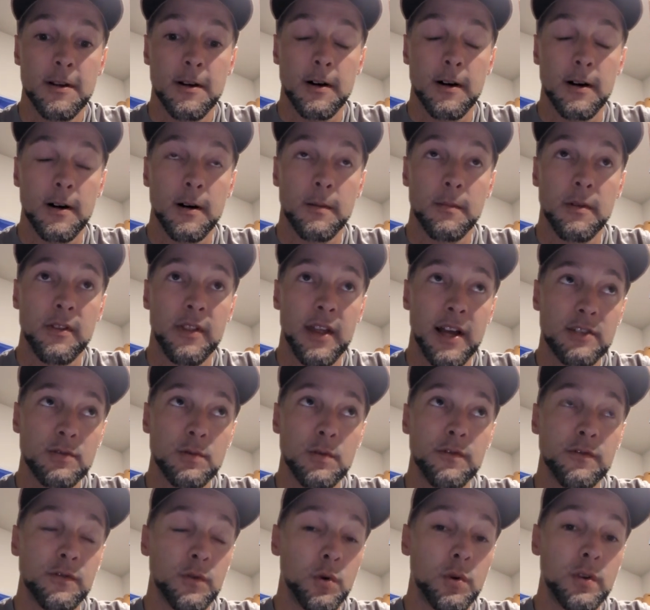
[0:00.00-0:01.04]
That's
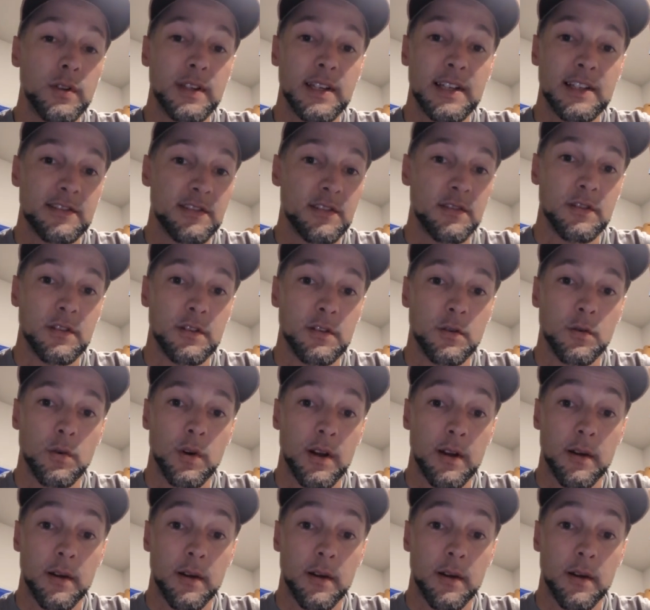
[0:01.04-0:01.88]
what Florida needs to do.